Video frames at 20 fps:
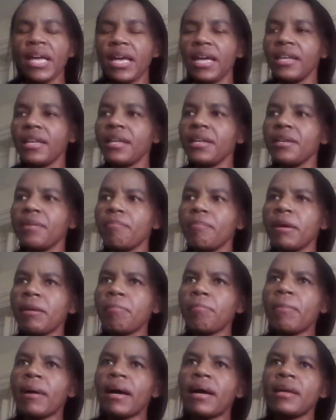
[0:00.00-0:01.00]
And I
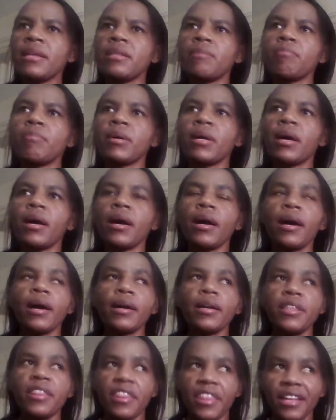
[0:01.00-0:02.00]
remember
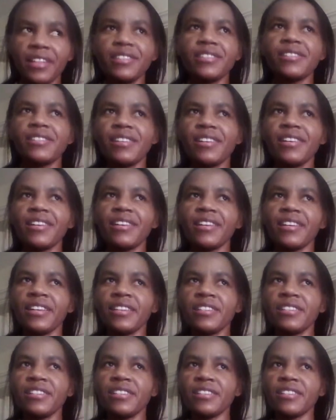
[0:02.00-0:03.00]
in that
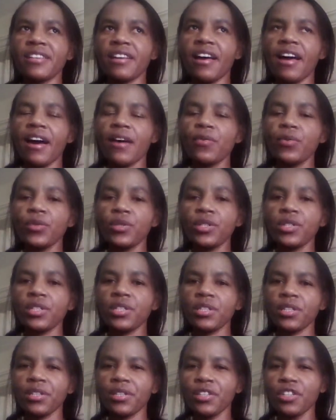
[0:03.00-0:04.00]
sickness, I would
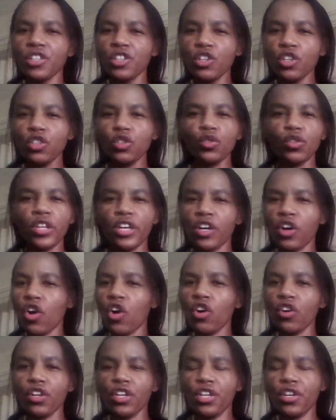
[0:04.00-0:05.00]
go to the
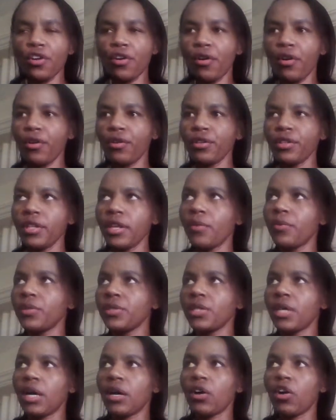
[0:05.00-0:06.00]
corridor. There
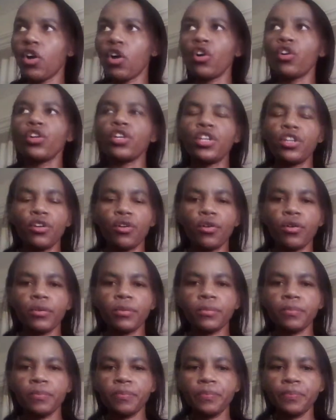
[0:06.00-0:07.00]
was a corridor.
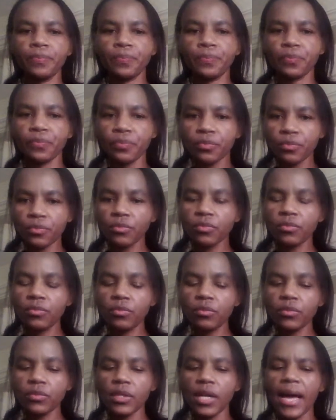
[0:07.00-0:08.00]

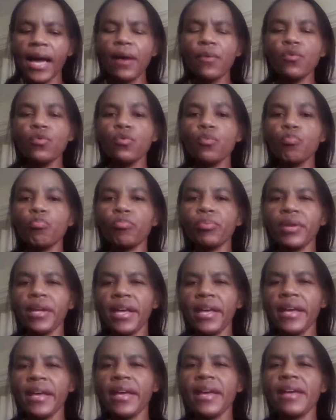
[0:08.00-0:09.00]
I would
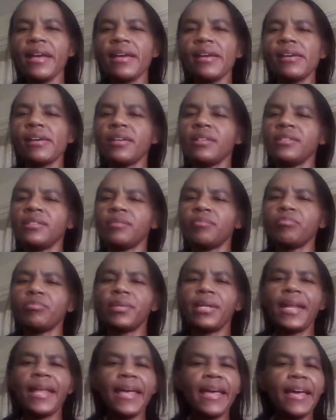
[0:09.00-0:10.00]
pray and
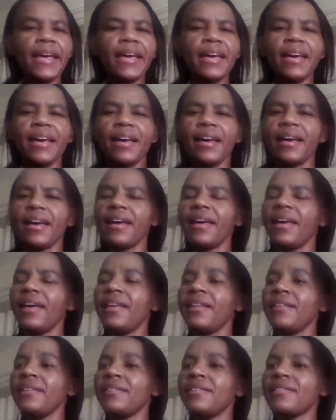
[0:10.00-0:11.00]
lay
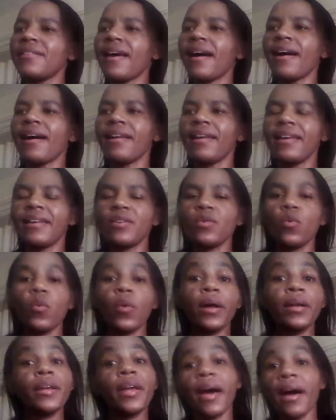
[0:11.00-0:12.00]
and like
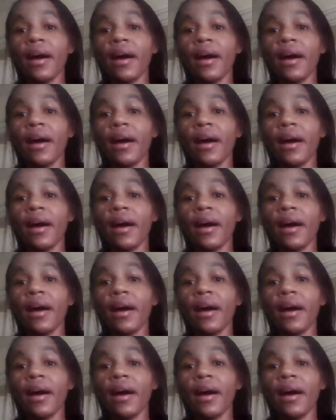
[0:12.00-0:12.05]
1